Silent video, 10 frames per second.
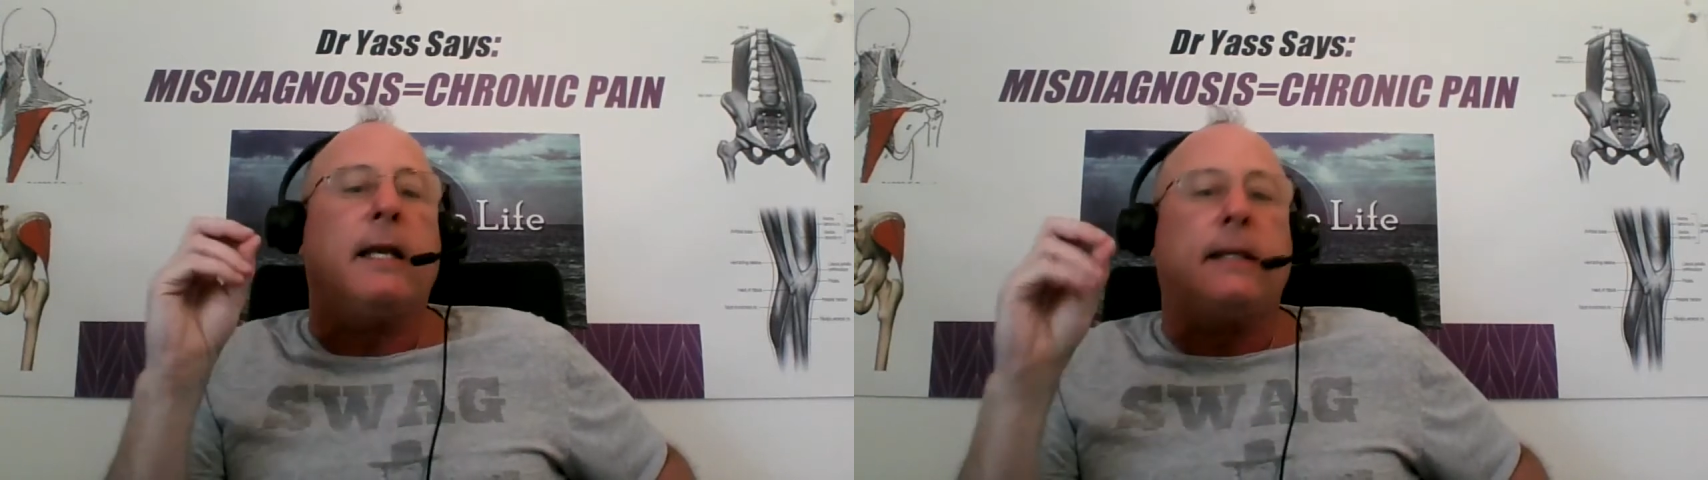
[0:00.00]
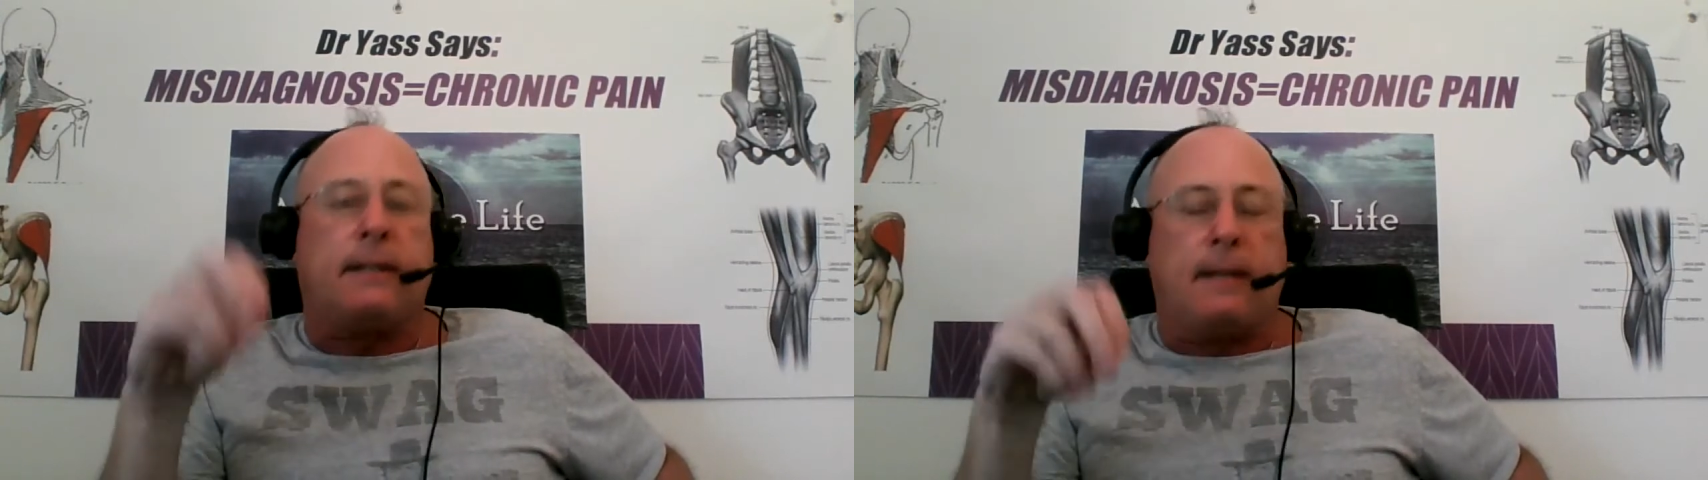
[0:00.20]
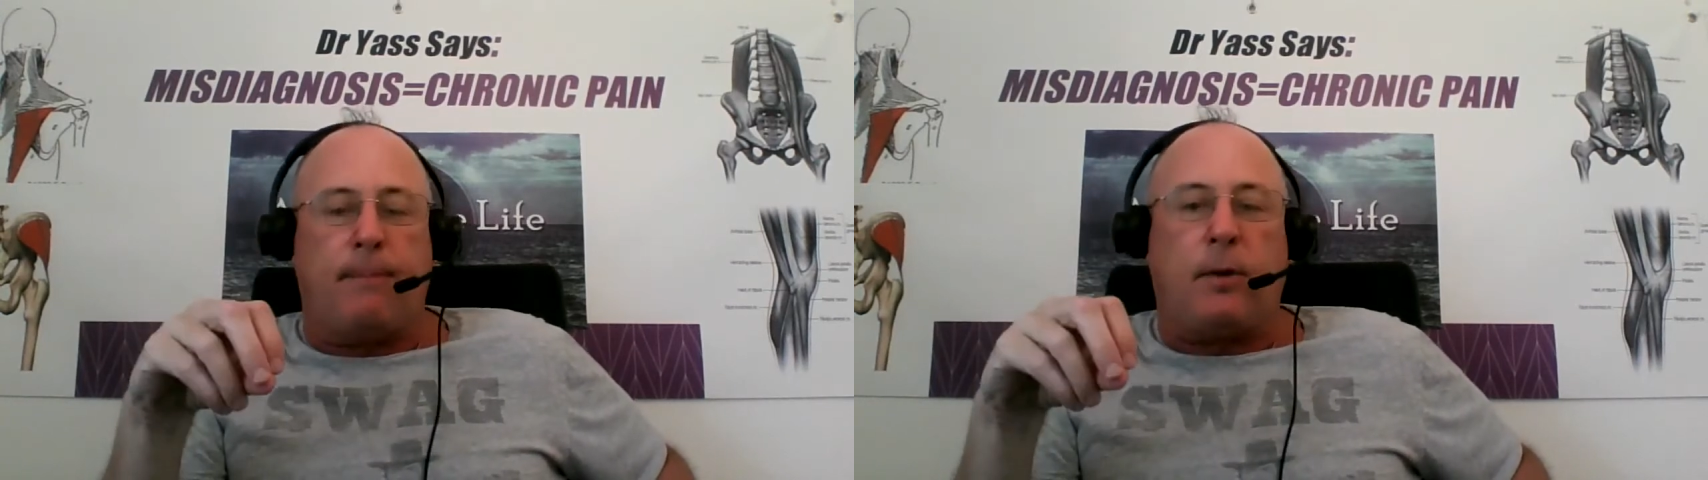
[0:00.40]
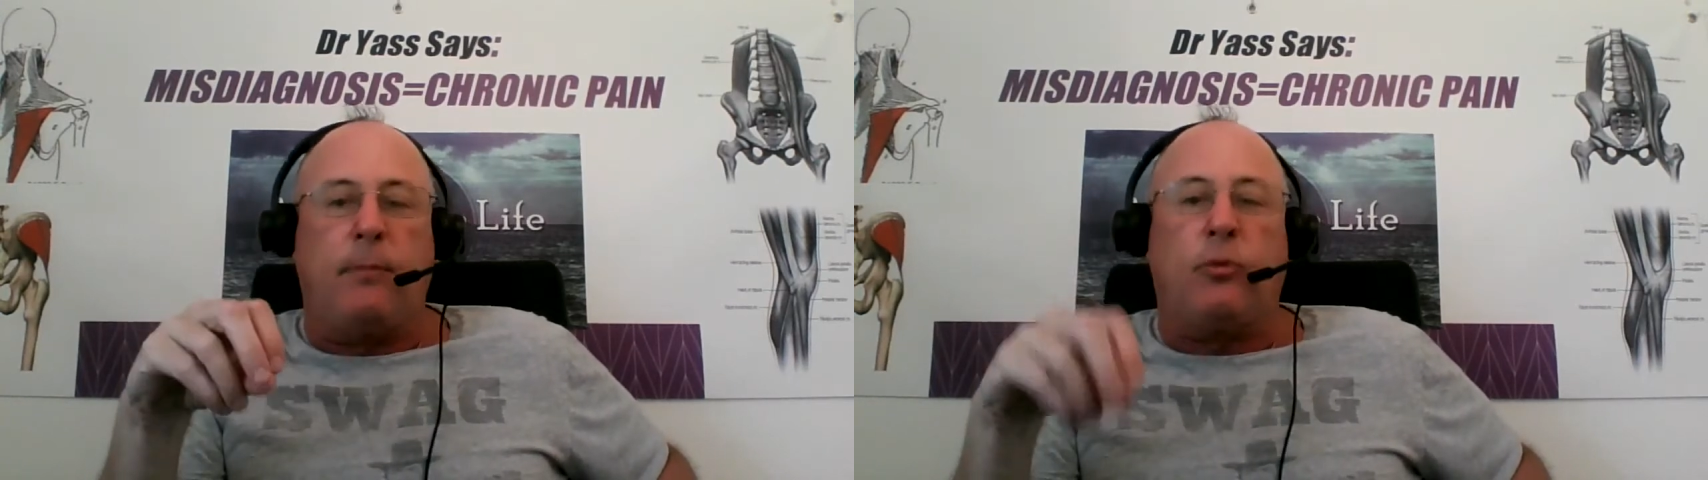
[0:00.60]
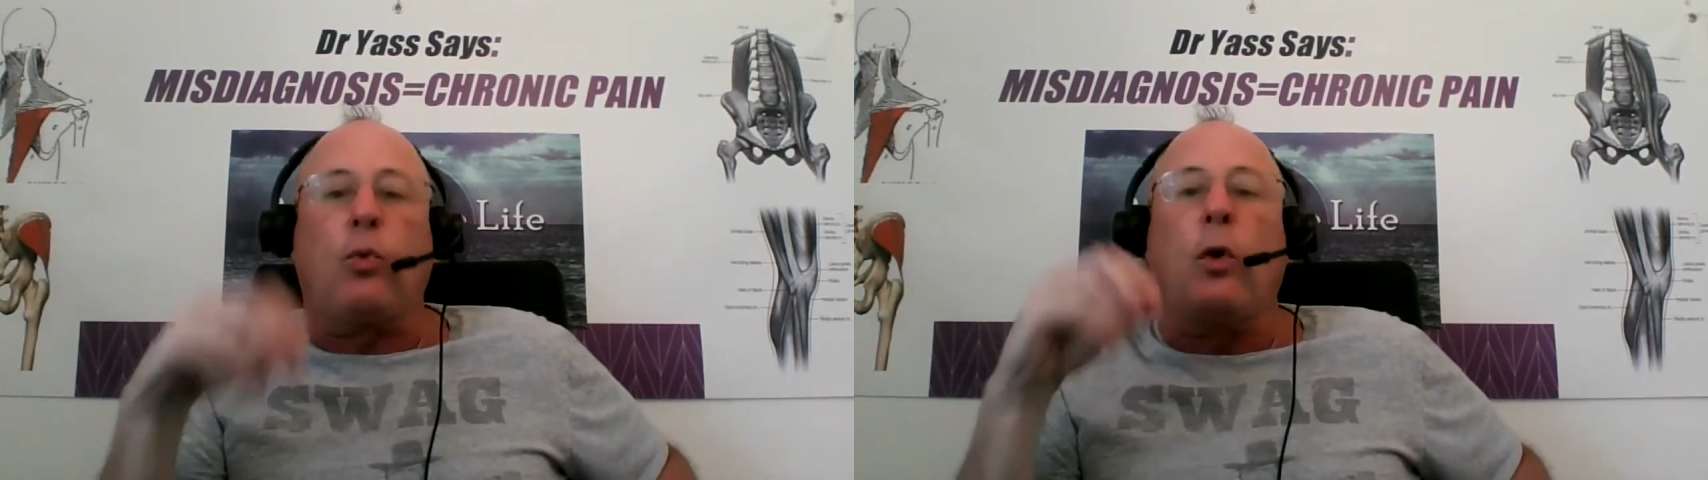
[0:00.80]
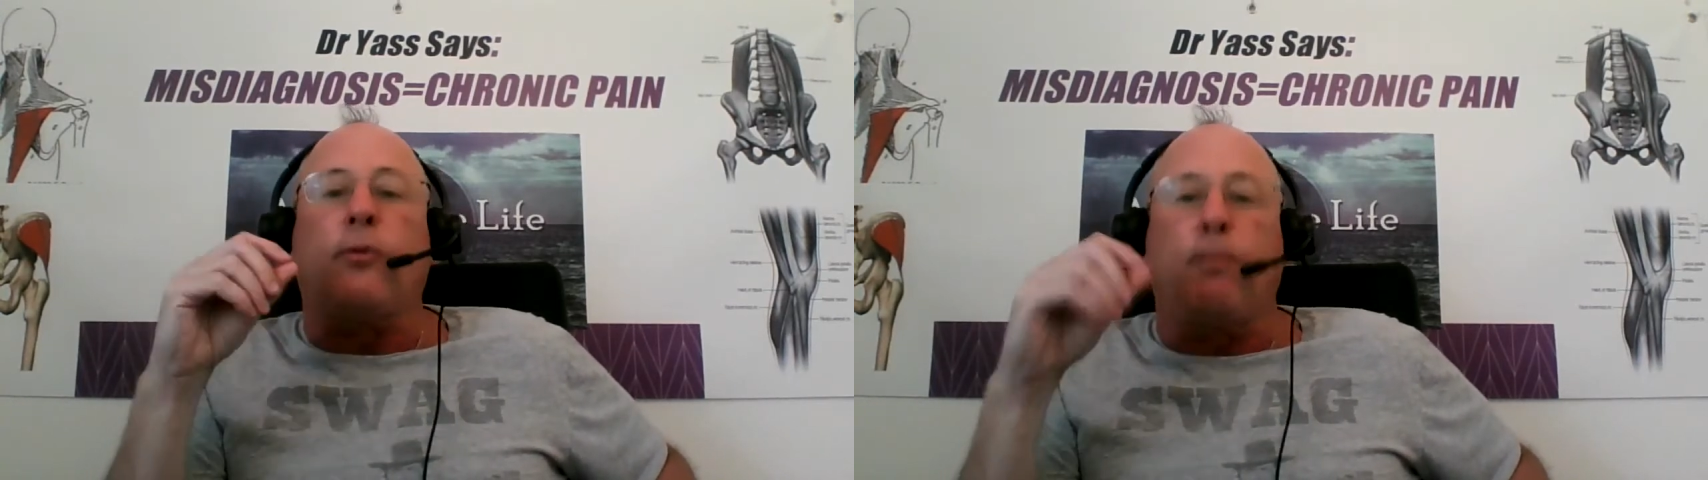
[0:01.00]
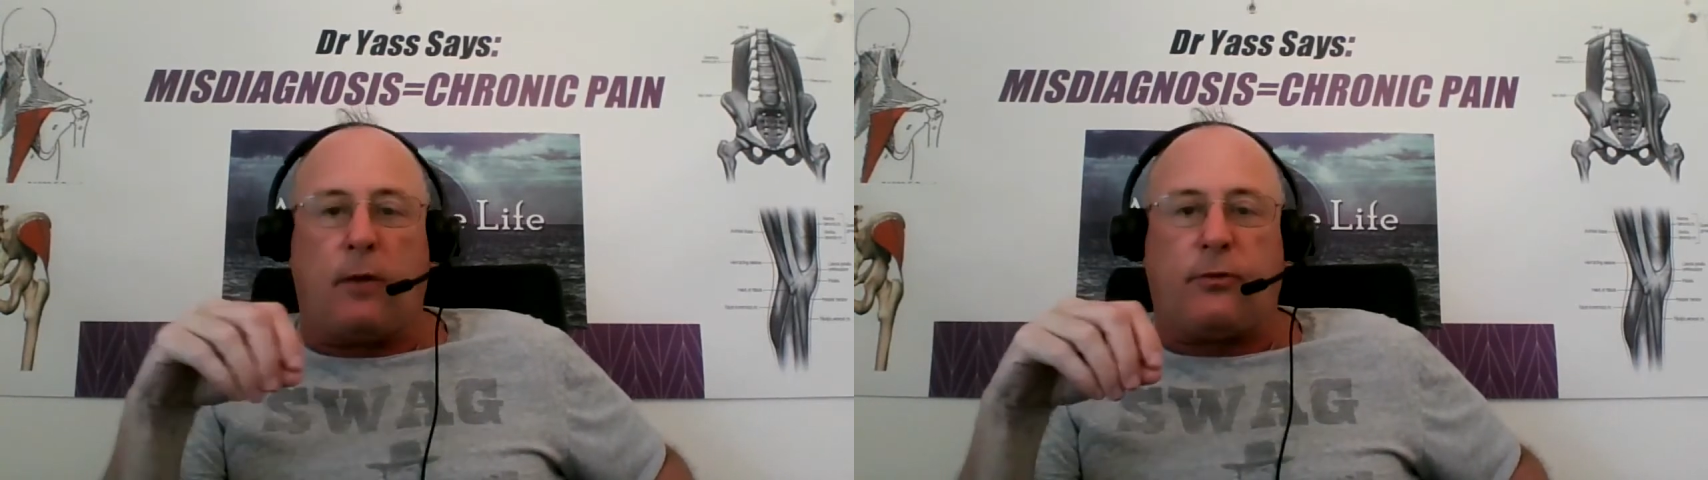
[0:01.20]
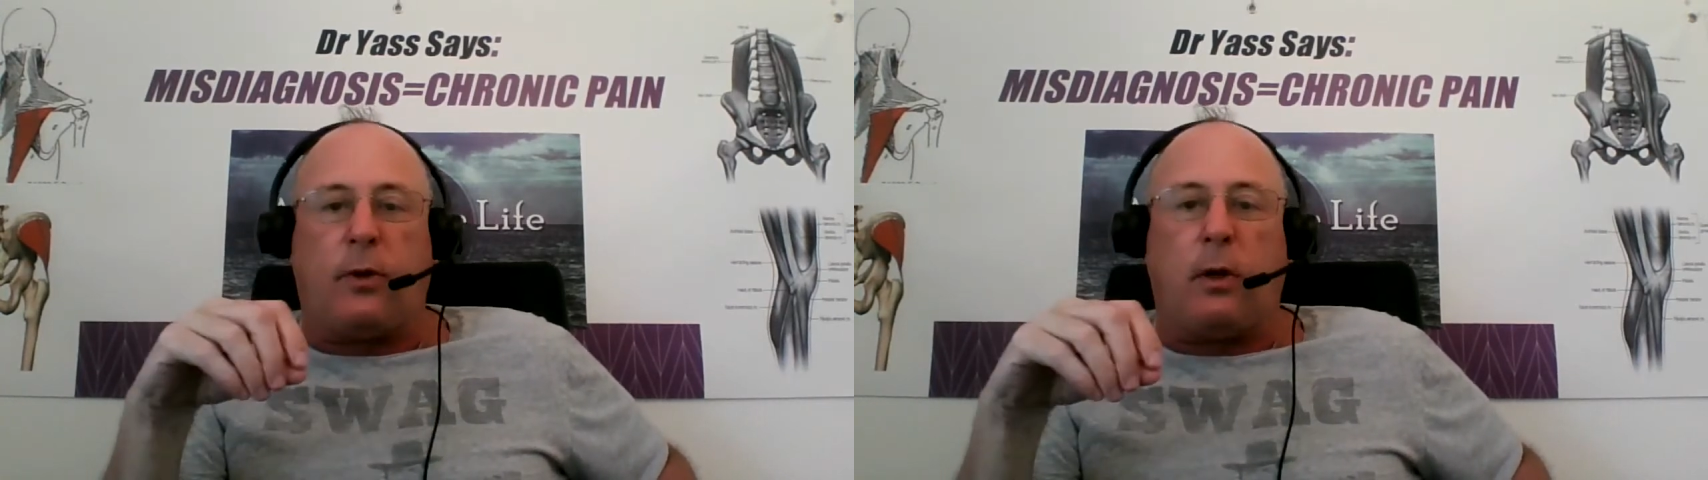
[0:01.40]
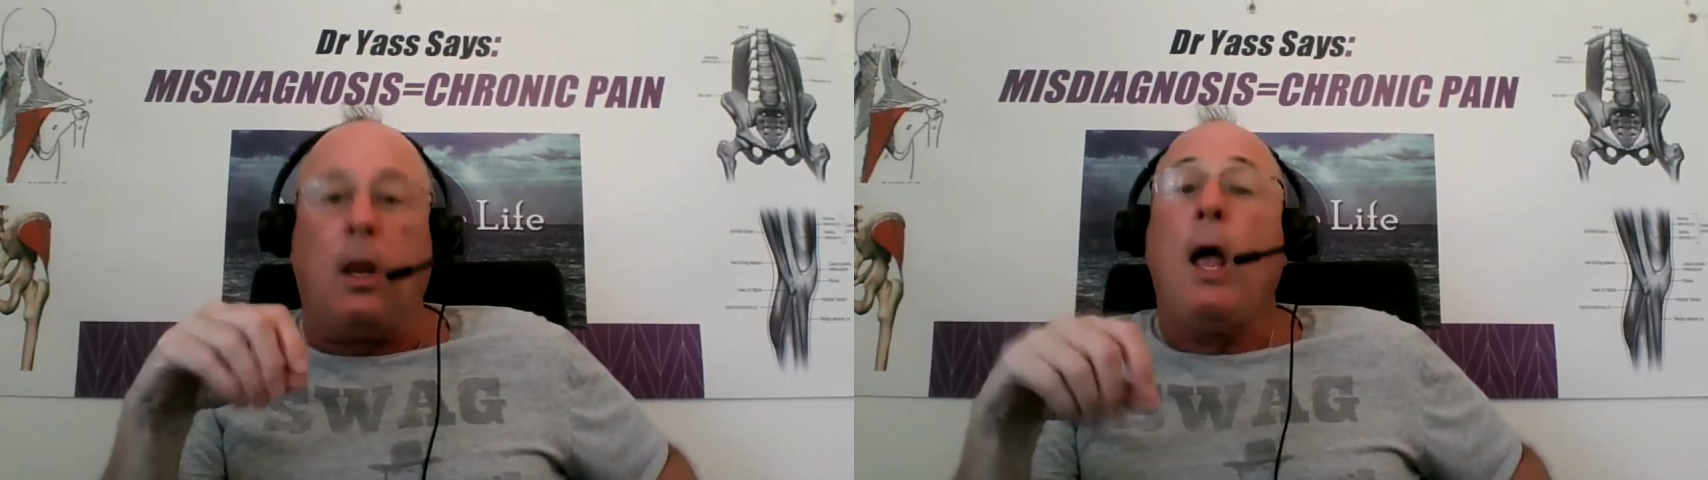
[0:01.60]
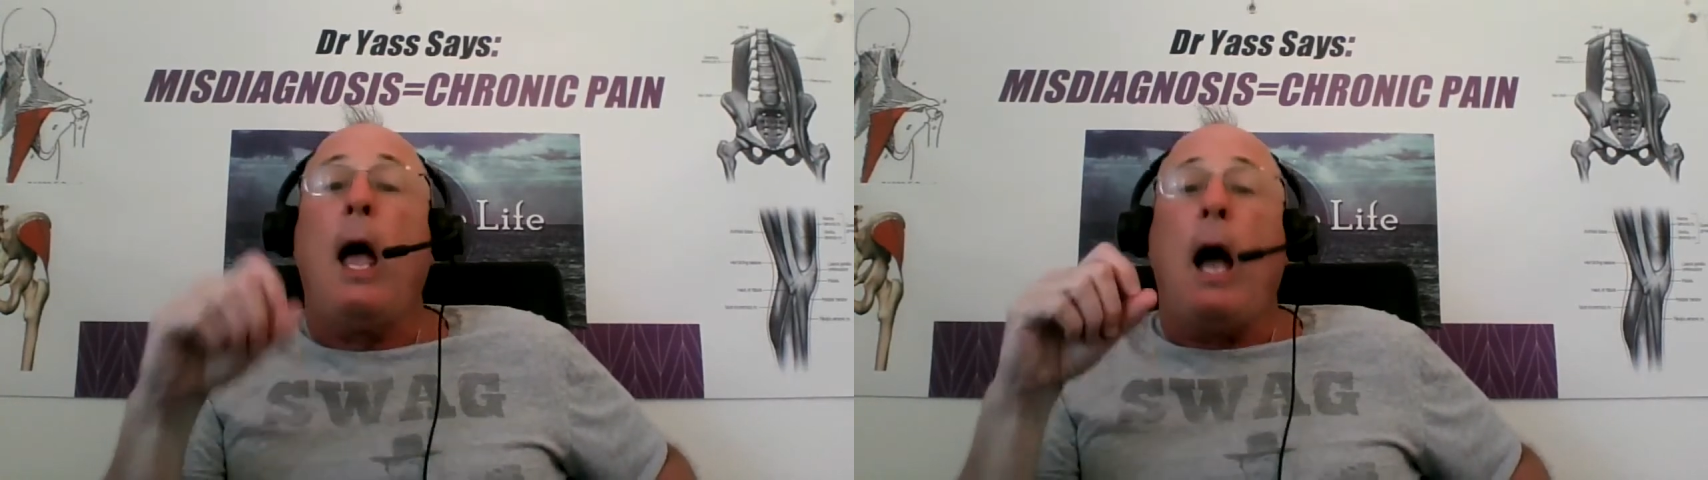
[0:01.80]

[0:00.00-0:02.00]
its symptoms was muscle.